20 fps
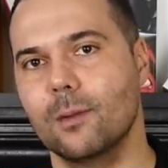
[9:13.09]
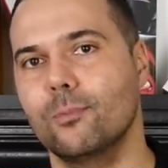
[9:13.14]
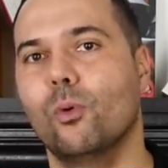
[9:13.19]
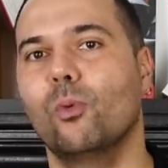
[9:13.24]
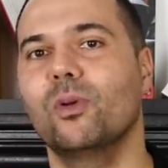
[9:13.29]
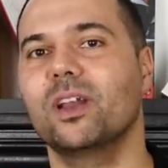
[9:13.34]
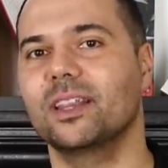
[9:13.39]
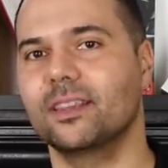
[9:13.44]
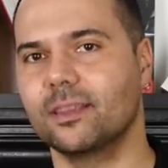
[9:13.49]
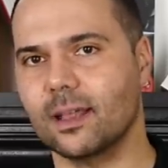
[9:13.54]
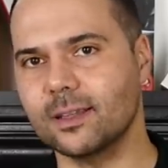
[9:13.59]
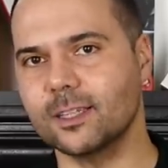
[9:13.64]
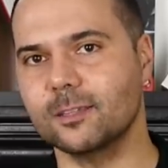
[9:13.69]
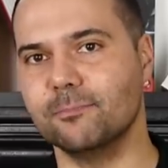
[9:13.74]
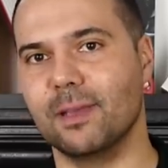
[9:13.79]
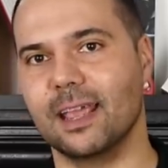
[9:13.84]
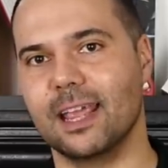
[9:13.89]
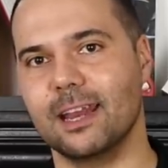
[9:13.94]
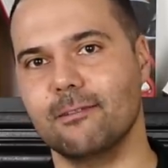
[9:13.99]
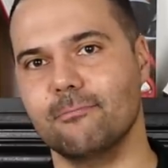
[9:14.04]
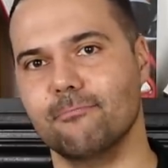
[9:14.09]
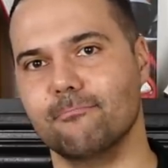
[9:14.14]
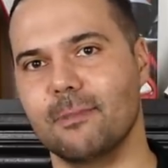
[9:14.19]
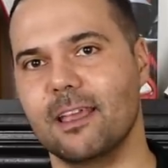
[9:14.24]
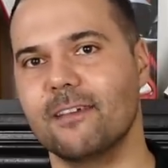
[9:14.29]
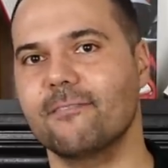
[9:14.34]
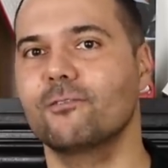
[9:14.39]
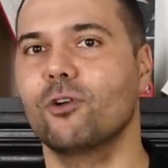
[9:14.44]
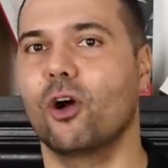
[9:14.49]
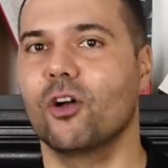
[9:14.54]
But what it does mean,
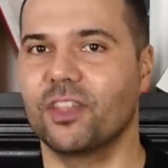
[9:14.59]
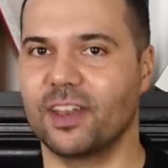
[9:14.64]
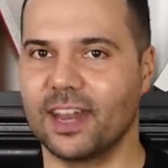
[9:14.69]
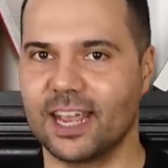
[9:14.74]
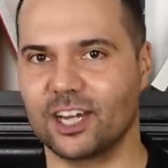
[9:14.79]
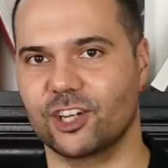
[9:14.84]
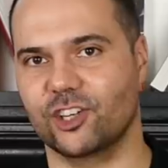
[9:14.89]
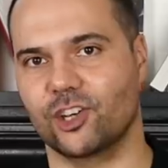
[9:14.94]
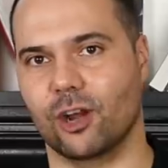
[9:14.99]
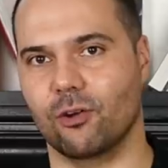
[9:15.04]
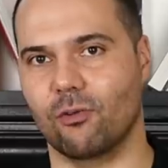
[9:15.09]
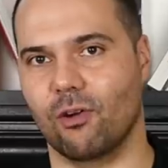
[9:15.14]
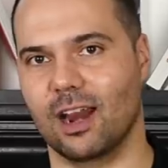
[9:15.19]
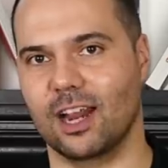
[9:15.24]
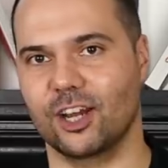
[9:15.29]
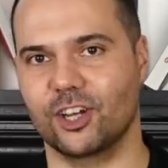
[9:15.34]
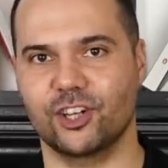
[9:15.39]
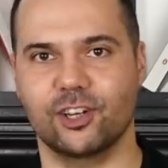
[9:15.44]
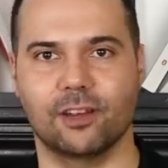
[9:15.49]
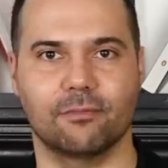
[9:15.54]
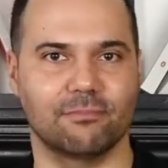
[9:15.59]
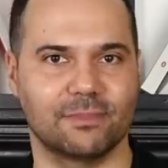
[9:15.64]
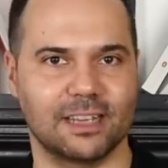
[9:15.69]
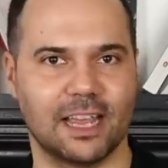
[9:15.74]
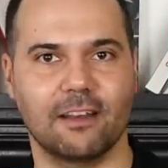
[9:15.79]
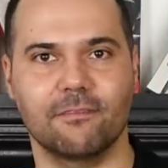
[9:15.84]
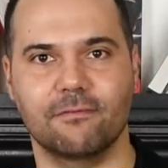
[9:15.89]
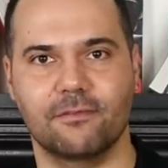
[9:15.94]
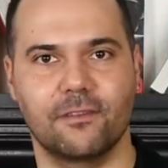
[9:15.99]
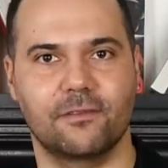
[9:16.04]
if not at the next general election in
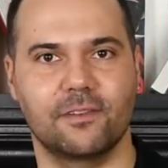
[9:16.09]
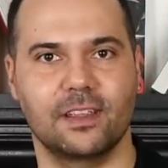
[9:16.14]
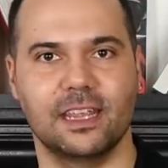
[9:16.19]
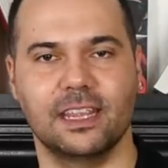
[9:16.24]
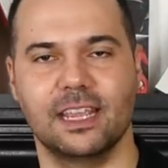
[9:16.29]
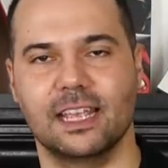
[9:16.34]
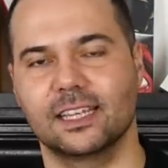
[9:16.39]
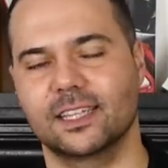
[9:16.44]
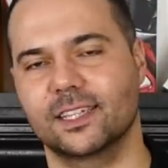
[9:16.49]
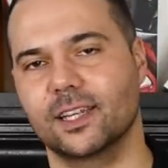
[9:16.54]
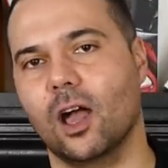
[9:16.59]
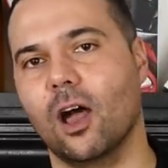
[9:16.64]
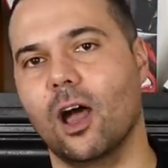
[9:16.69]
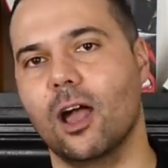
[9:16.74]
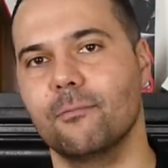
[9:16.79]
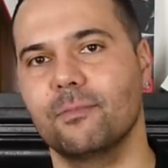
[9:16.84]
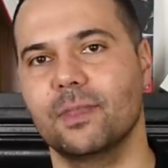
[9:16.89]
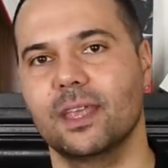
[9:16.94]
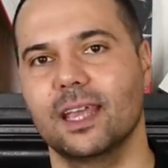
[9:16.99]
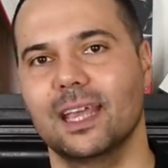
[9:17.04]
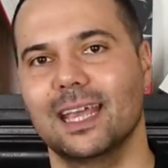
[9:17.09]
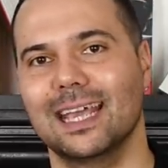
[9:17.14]
10, 15 years' time,